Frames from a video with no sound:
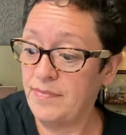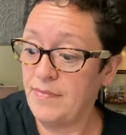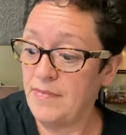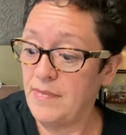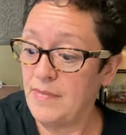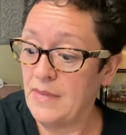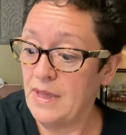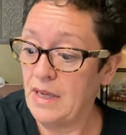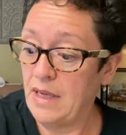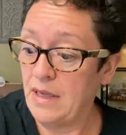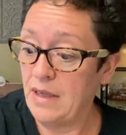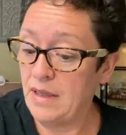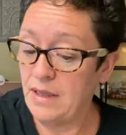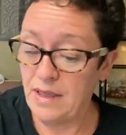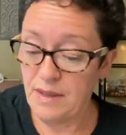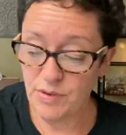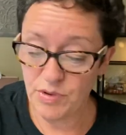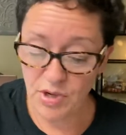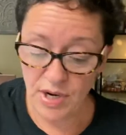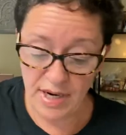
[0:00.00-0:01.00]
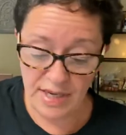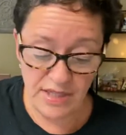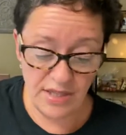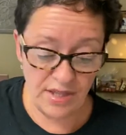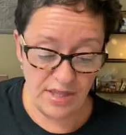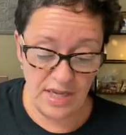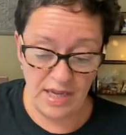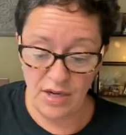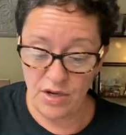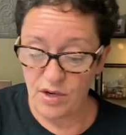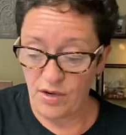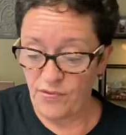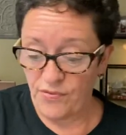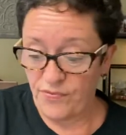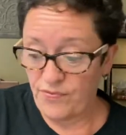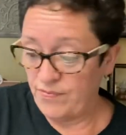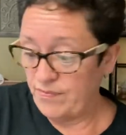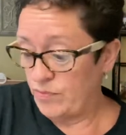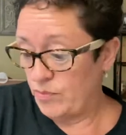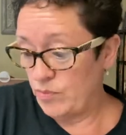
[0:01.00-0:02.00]
I'm trying to think
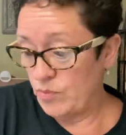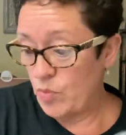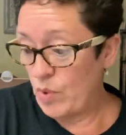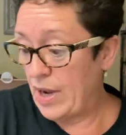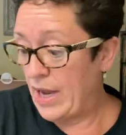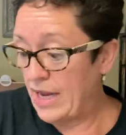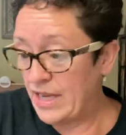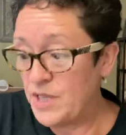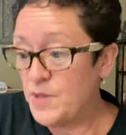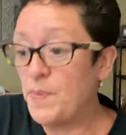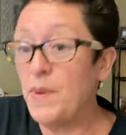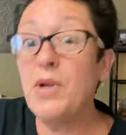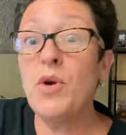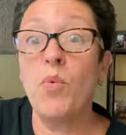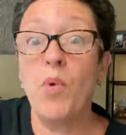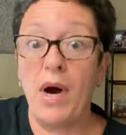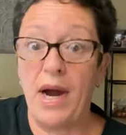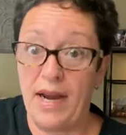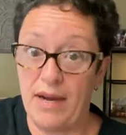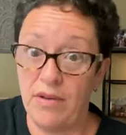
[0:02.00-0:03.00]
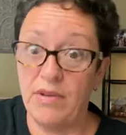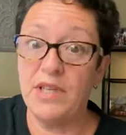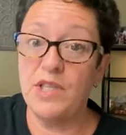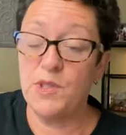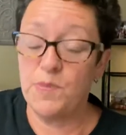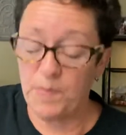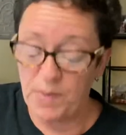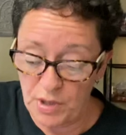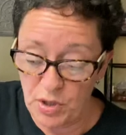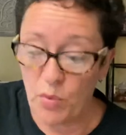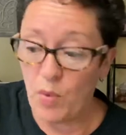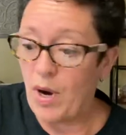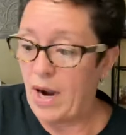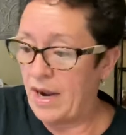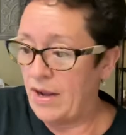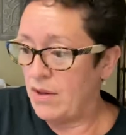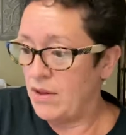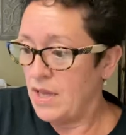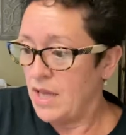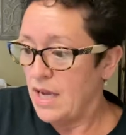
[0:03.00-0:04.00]
when, it's been a while, it's been a
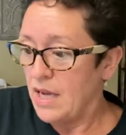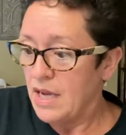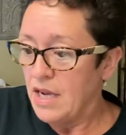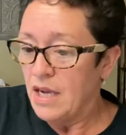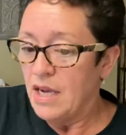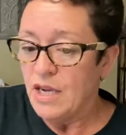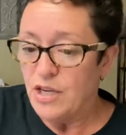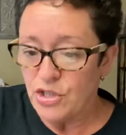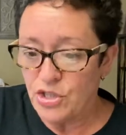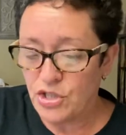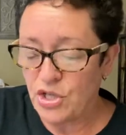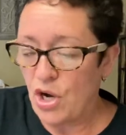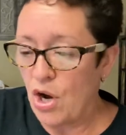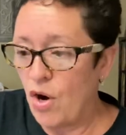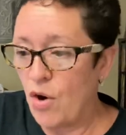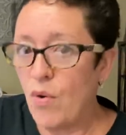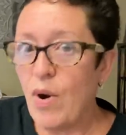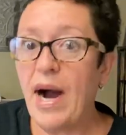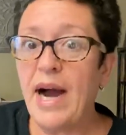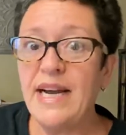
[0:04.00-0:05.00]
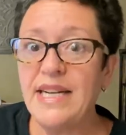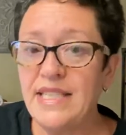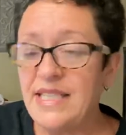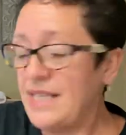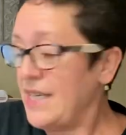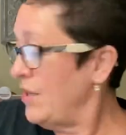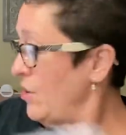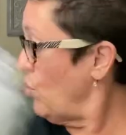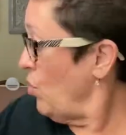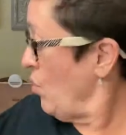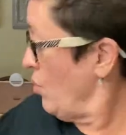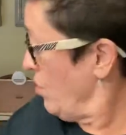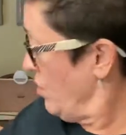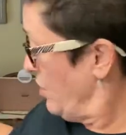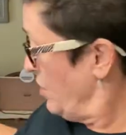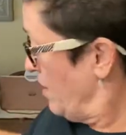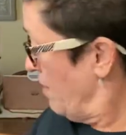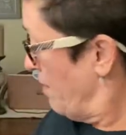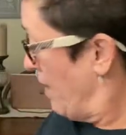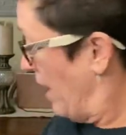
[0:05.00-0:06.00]
while. So I did order
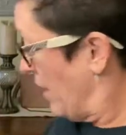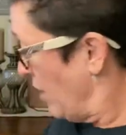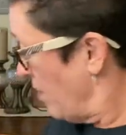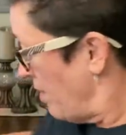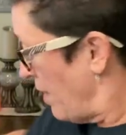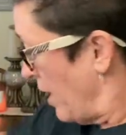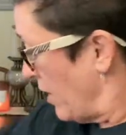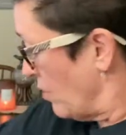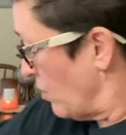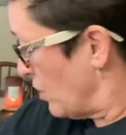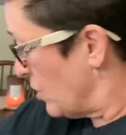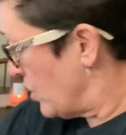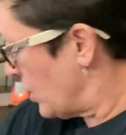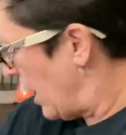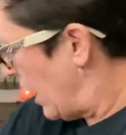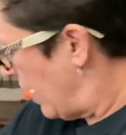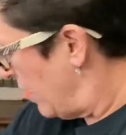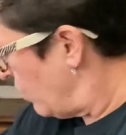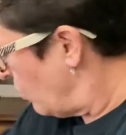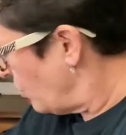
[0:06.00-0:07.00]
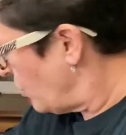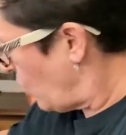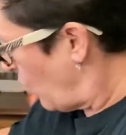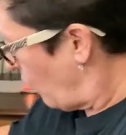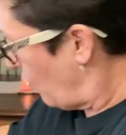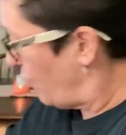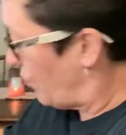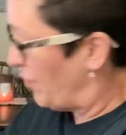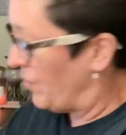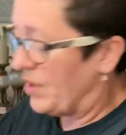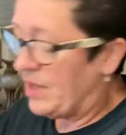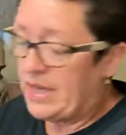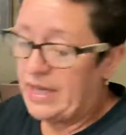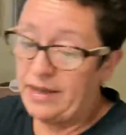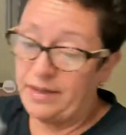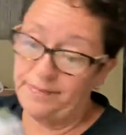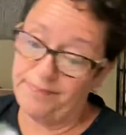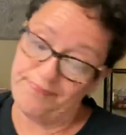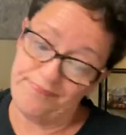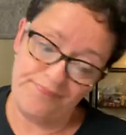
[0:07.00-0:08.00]
some Bath & Body Works candles.
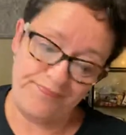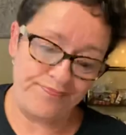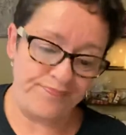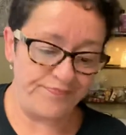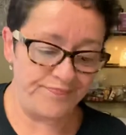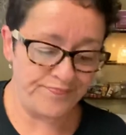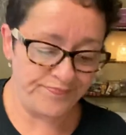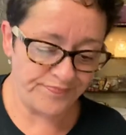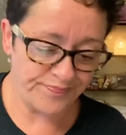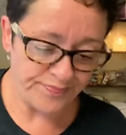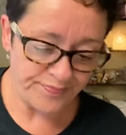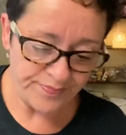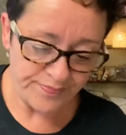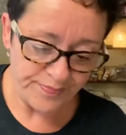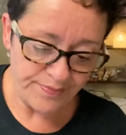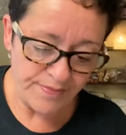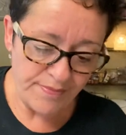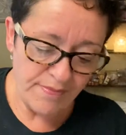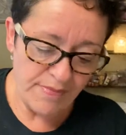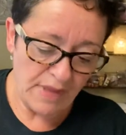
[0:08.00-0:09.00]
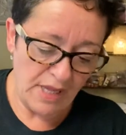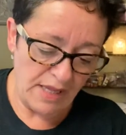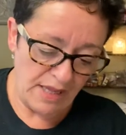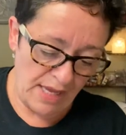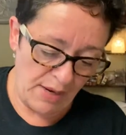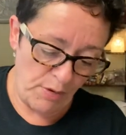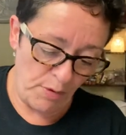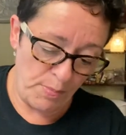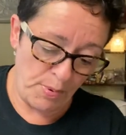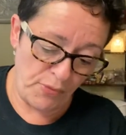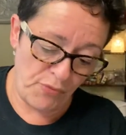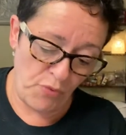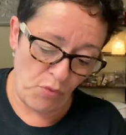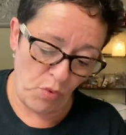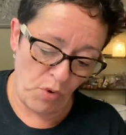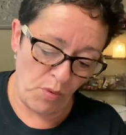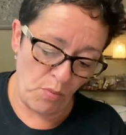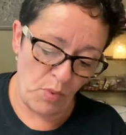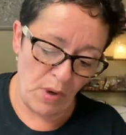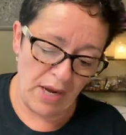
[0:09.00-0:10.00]
Hopefully they will
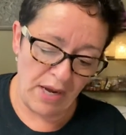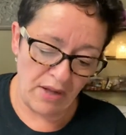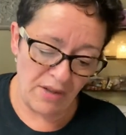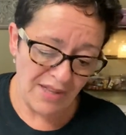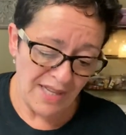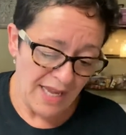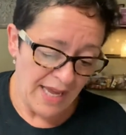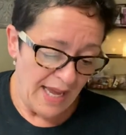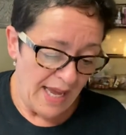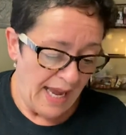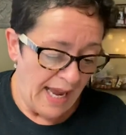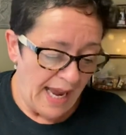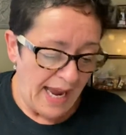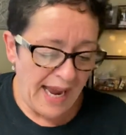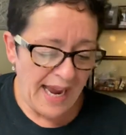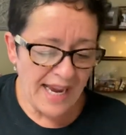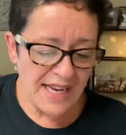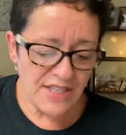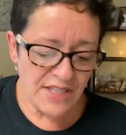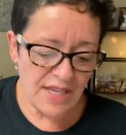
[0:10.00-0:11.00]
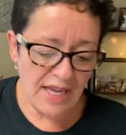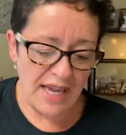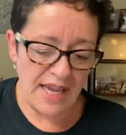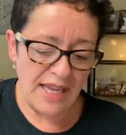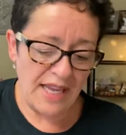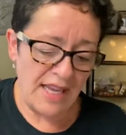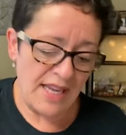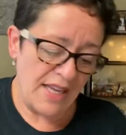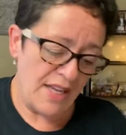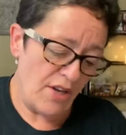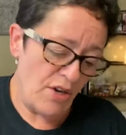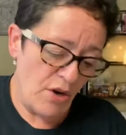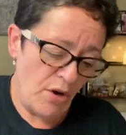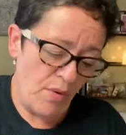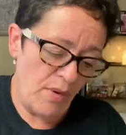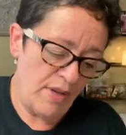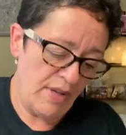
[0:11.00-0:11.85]
perform well. And, uh, uh you know,